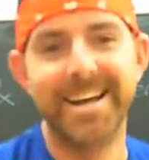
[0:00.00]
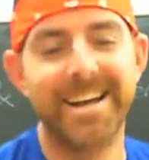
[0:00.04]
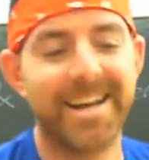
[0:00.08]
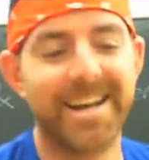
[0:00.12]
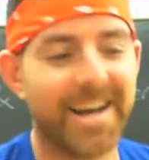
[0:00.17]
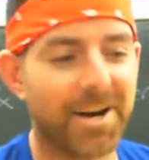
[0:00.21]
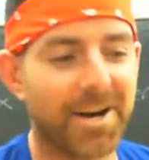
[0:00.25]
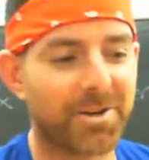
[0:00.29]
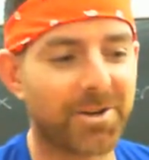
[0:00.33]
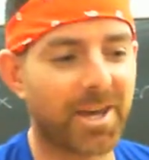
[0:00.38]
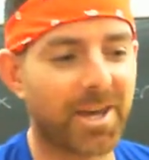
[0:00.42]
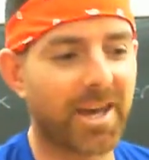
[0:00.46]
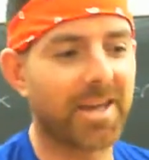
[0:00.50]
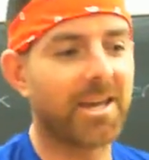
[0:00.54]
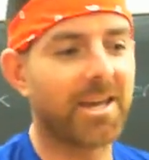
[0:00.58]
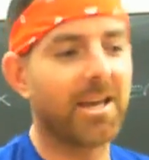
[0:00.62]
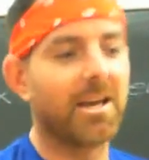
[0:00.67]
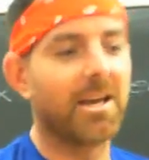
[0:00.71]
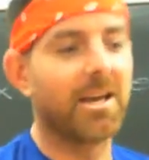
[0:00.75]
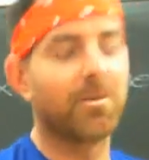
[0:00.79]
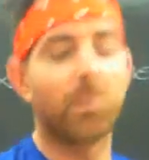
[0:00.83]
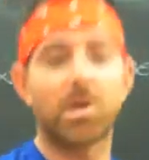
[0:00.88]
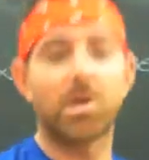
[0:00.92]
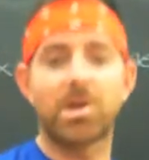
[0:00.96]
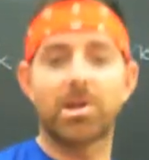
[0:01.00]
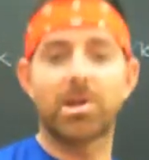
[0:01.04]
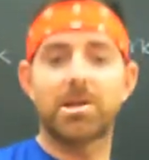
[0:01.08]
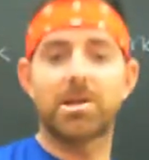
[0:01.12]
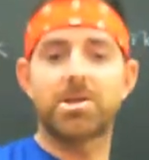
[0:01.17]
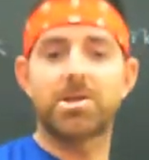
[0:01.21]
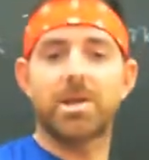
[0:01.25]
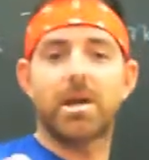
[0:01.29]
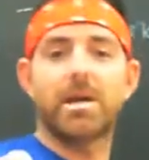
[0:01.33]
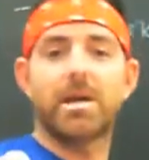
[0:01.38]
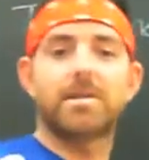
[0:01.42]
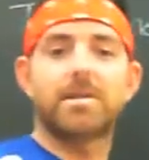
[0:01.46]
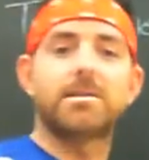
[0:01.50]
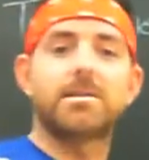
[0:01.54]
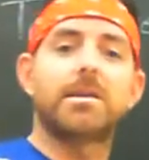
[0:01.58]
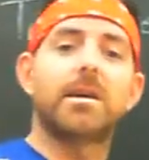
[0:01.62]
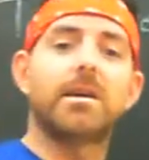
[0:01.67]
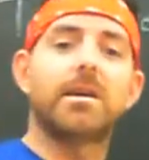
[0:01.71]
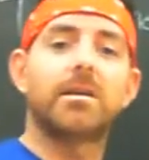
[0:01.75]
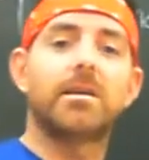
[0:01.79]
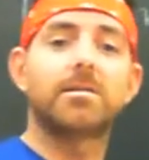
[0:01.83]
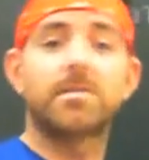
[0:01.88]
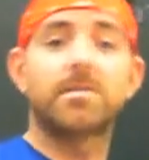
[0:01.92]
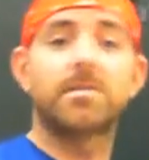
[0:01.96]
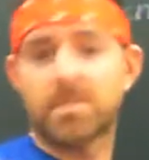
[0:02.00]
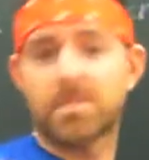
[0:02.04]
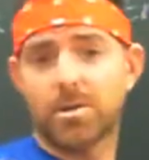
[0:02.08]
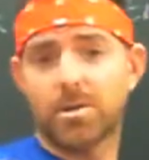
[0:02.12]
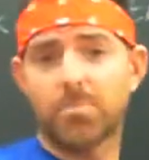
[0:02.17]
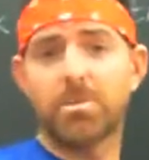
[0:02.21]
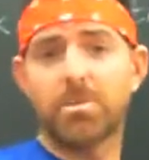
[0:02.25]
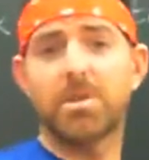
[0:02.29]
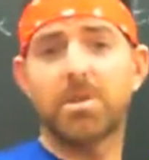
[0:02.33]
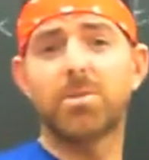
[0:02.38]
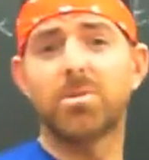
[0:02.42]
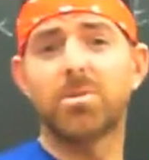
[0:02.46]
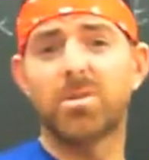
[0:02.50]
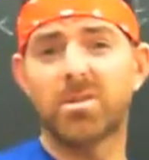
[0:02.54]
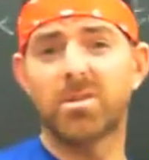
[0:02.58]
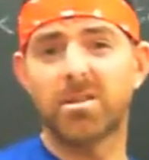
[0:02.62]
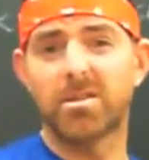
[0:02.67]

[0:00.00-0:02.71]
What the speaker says: Okay. What colour's your hair today? Is it still blue?